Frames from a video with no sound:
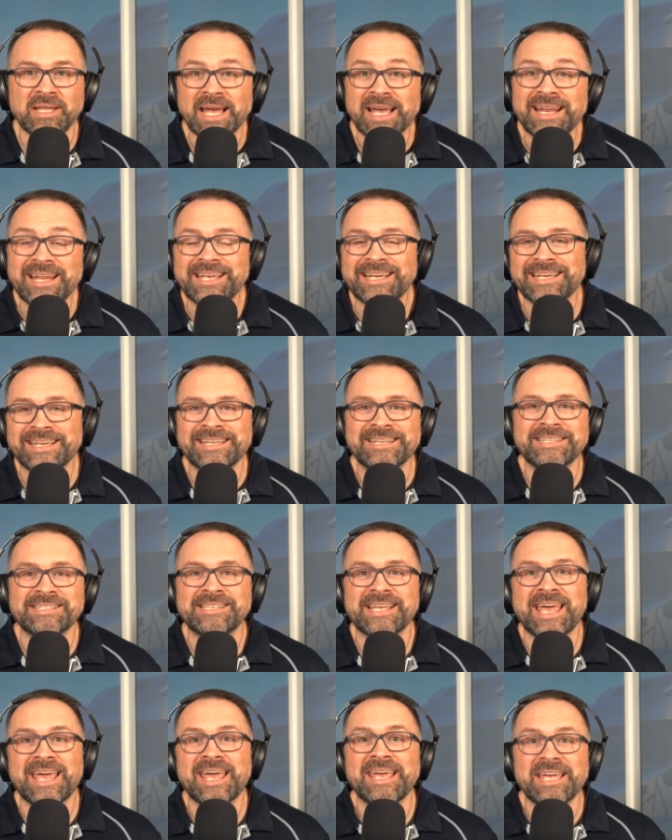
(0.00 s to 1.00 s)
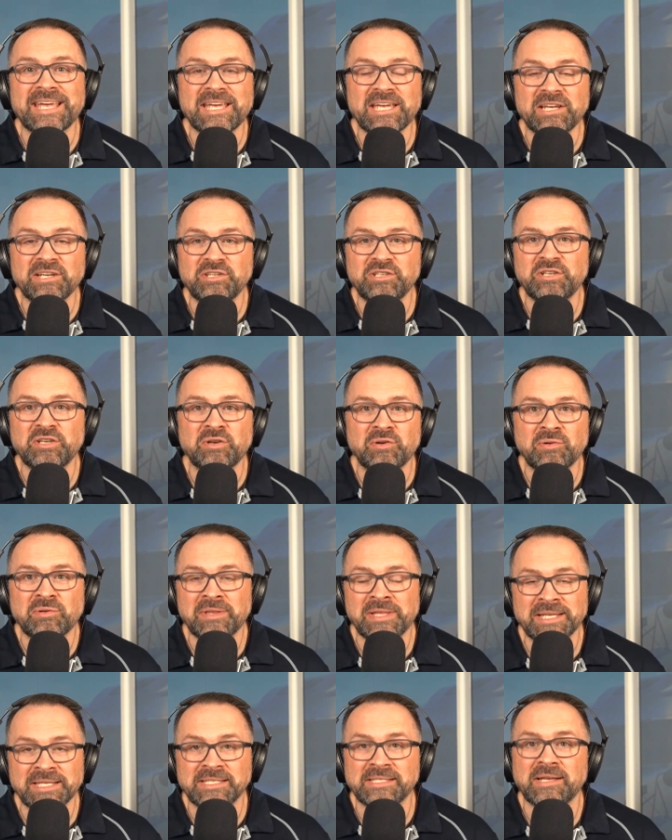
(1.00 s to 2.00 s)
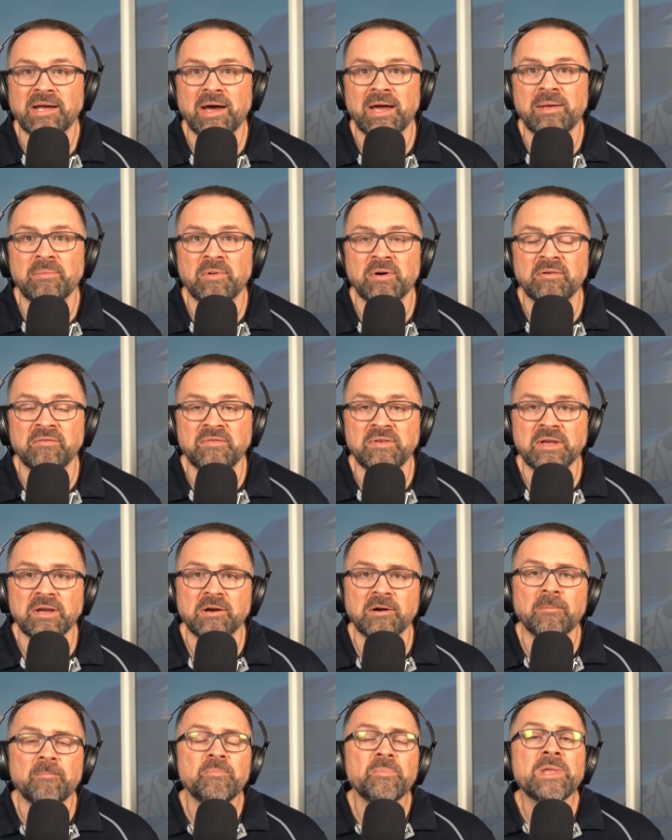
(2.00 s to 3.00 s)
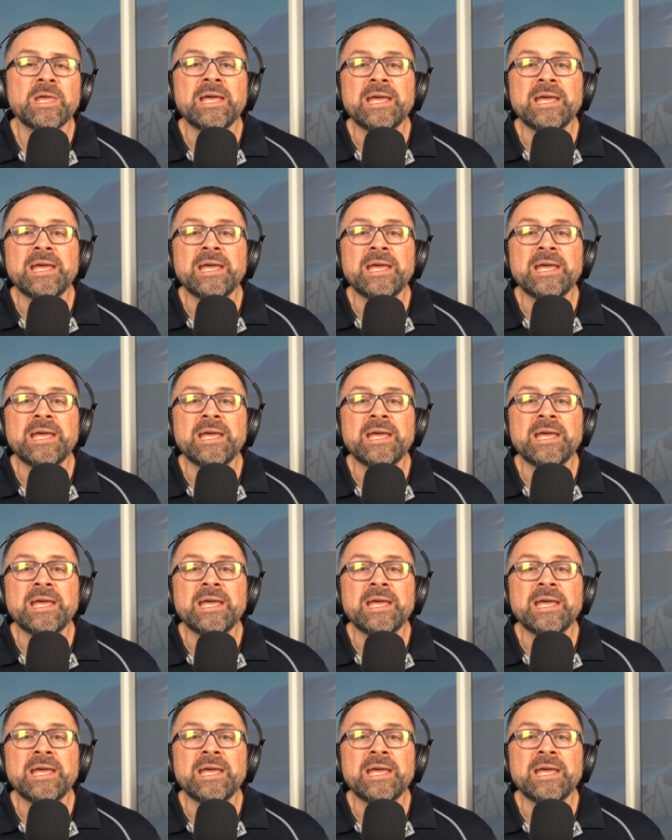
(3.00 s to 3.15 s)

Lighting is a issue this time of year.